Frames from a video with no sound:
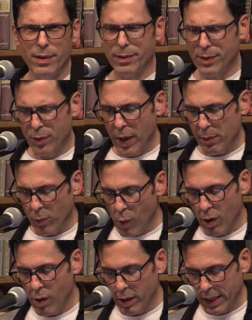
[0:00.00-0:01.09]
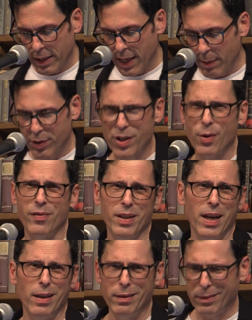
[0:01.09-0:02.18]
these great Warholian names, Cherry
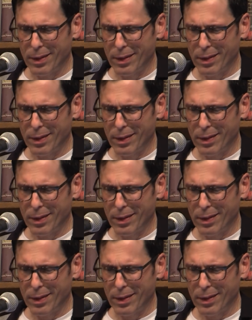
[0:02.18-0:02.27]
Vanilla,